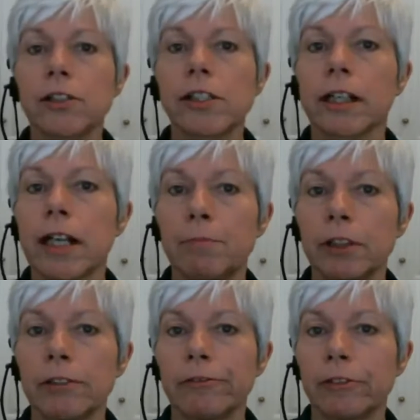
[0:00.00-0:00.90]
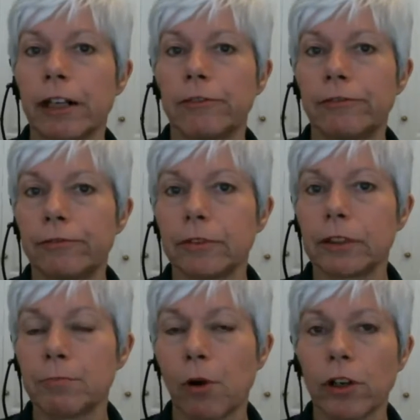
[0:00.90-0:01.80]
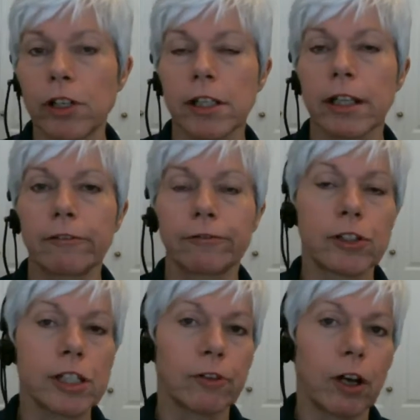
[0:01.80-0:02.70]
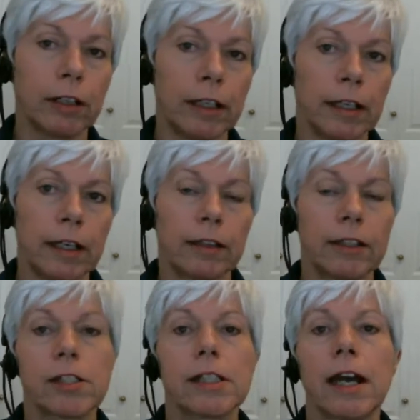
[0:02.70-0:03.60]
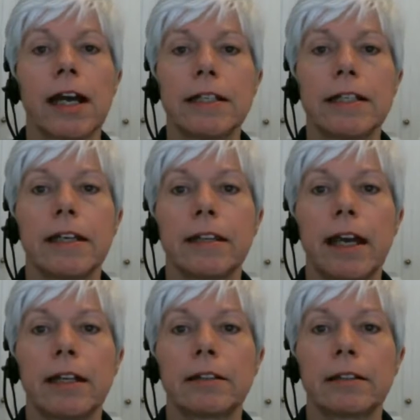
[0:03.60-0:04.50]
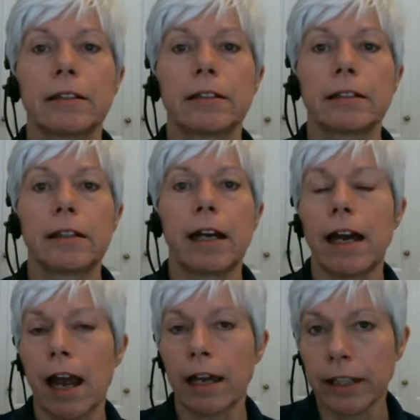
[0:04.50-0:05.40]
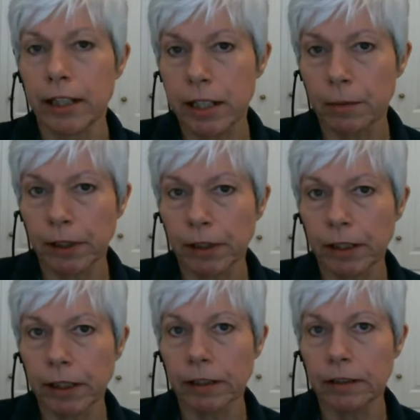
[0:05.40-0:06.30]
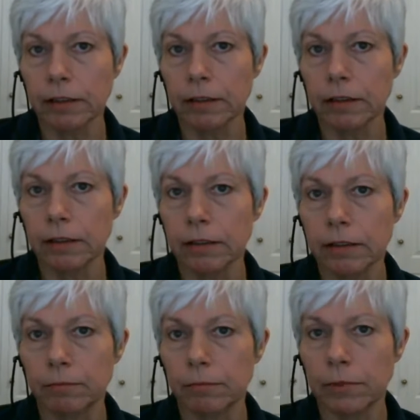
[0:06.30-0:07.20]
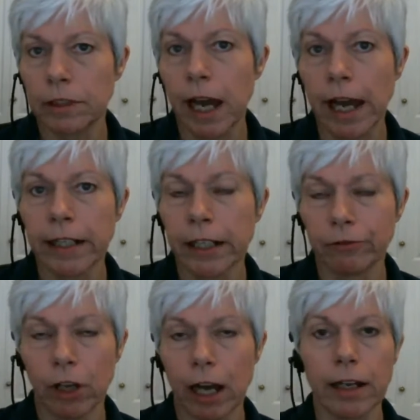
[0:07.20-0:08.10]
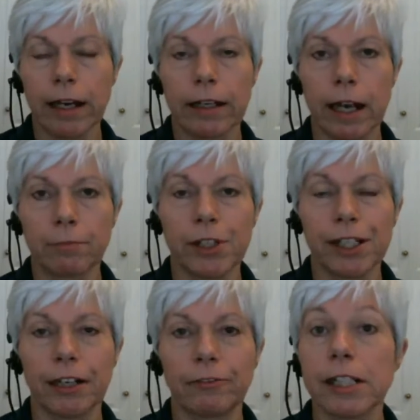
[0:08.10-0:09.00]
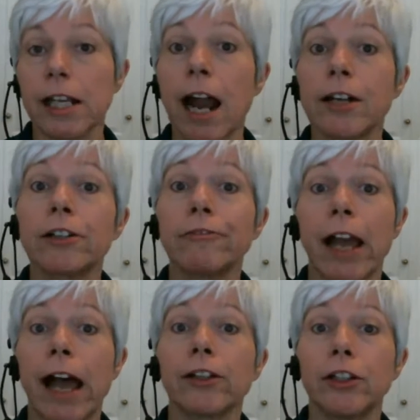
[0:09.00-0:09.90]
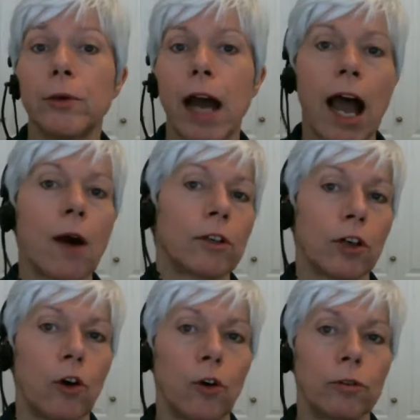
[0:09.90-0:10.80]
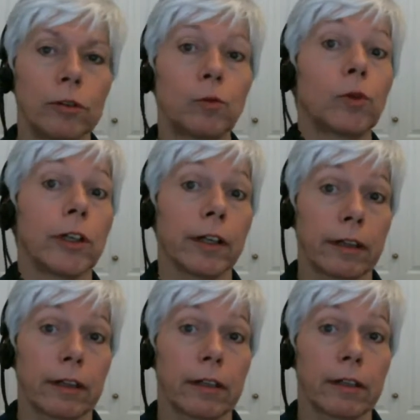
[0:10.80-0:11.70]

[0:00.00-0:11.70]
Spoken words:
there's a couple of components to that. First of all, there's the idea that I think typically 90, if not 99% of us undervalue our own worth.